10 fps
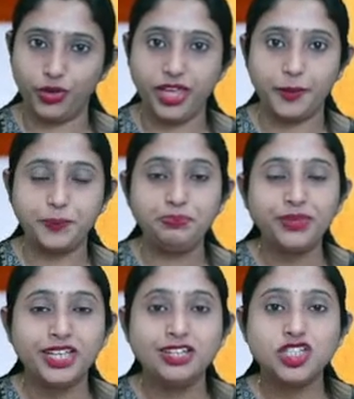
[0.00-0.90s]
Okay.
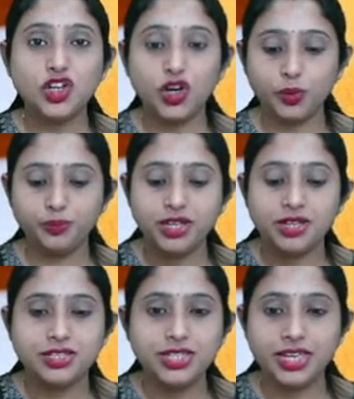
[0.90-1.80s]
So
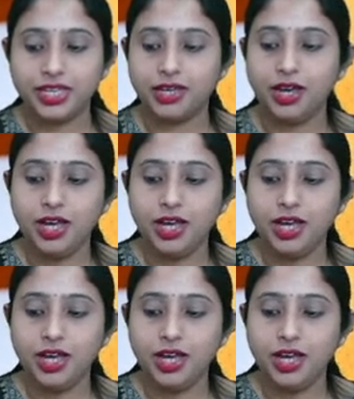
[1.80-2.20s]
see